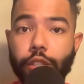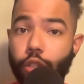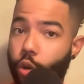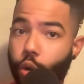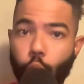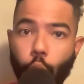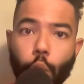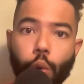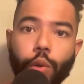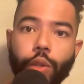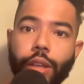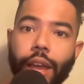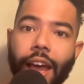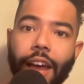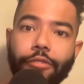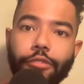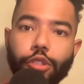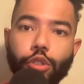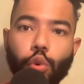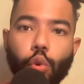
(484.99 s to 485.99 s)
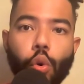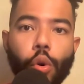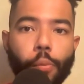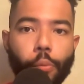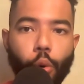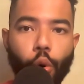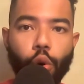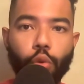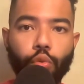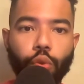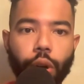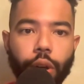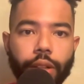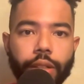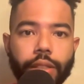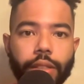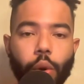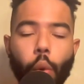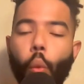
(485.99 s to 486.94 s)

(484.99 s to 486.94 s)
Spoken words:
They're going to have to score more runs.